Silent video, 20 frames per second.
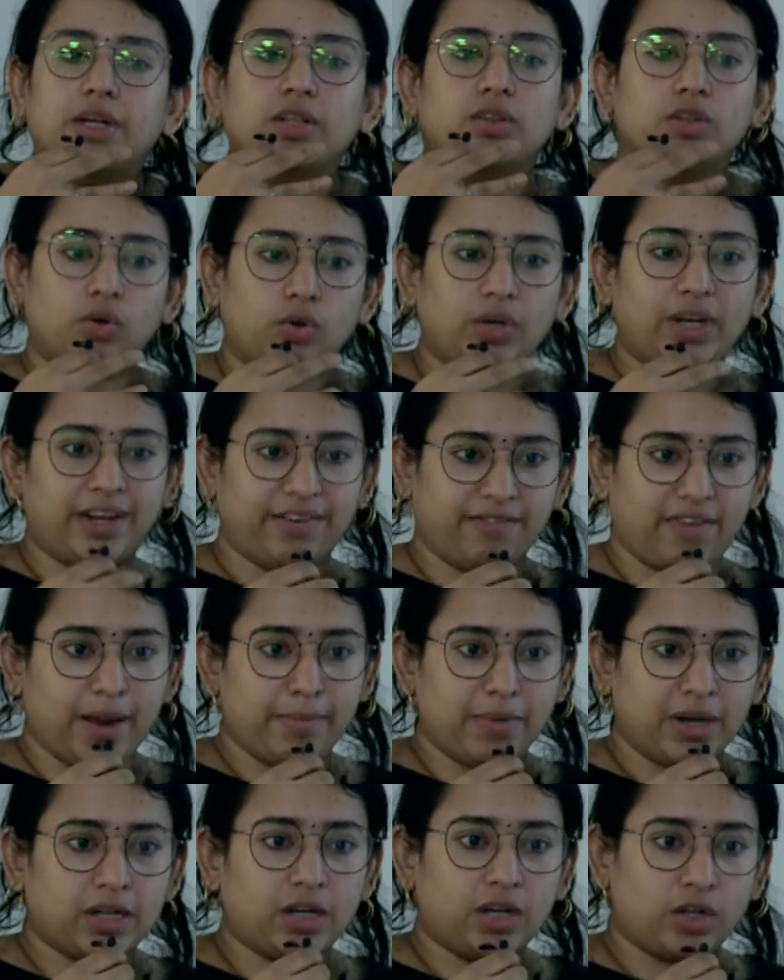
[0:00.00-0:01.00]
in the whole
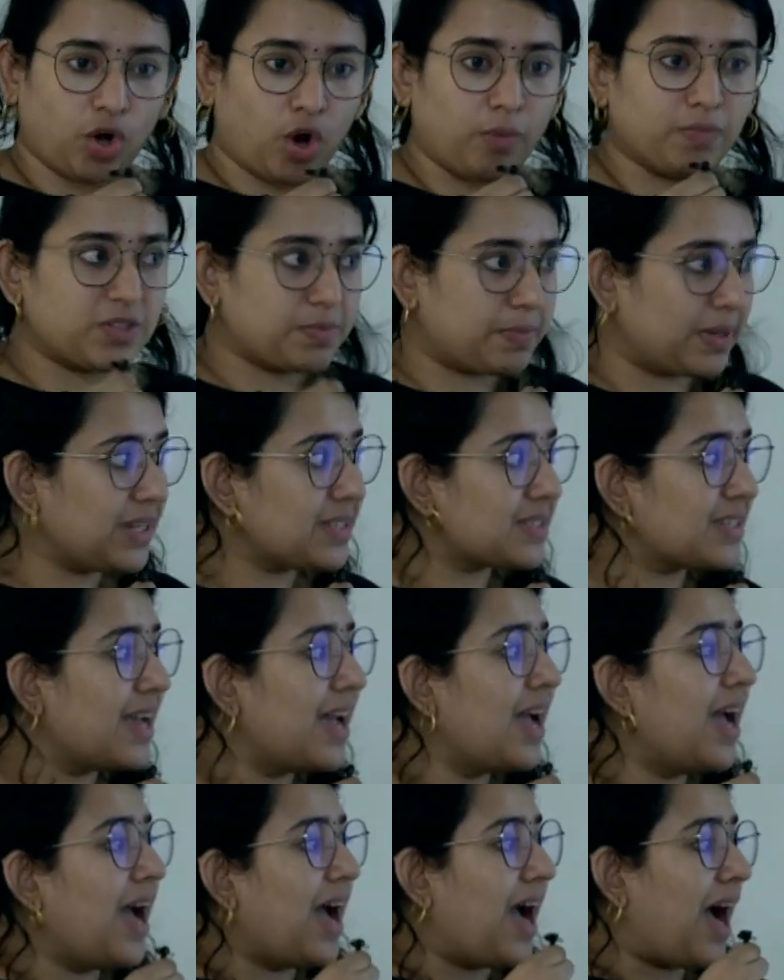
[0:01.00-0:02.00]
environmental norm space,
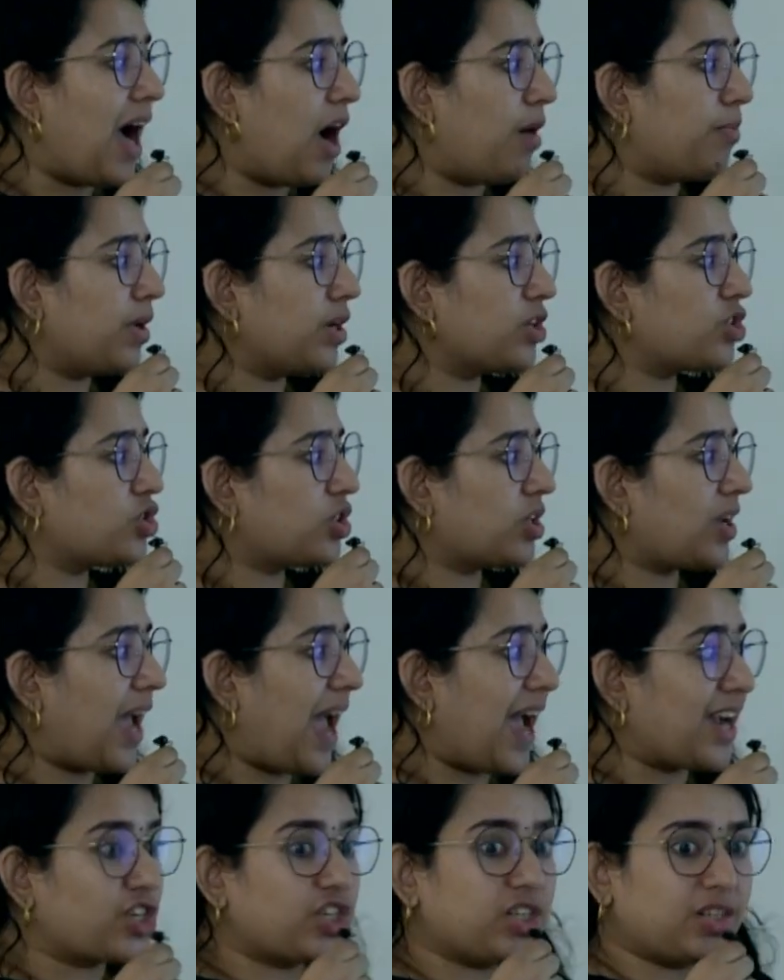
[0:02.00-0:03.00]
how much
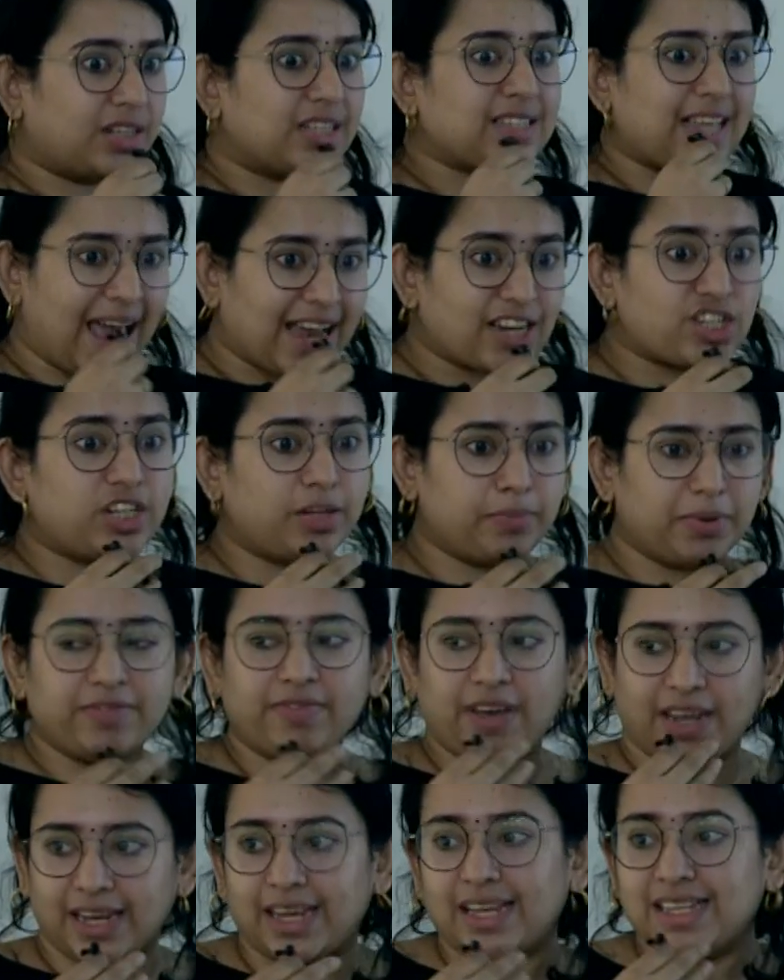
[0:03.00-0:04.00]
action, it's actually been
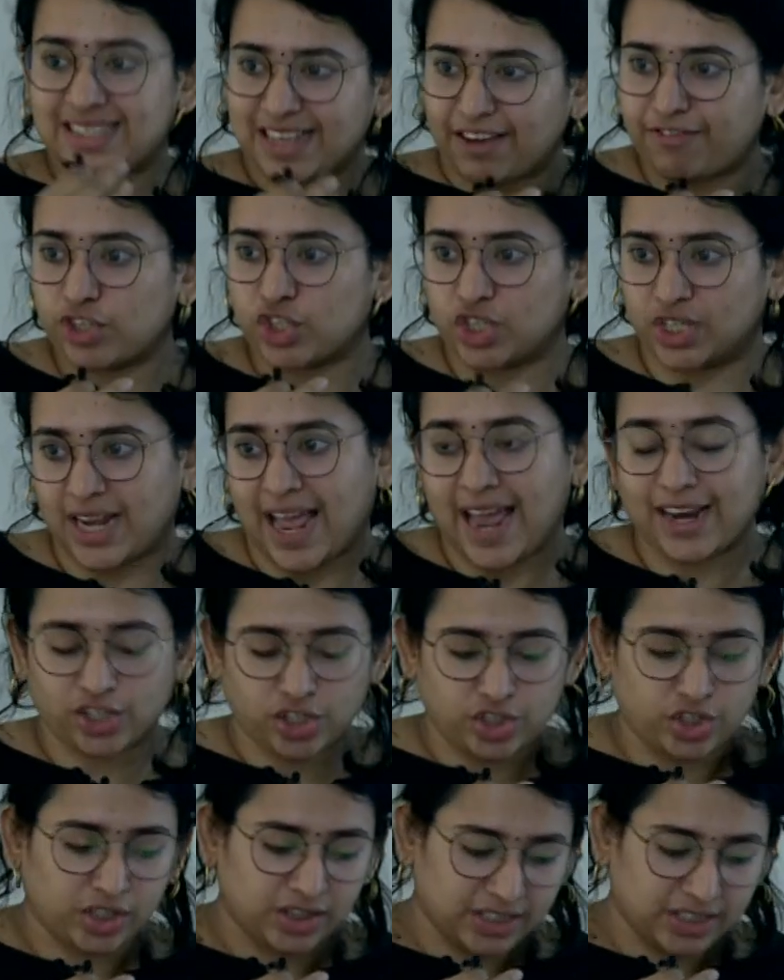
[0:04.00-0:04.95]
very insufficient action on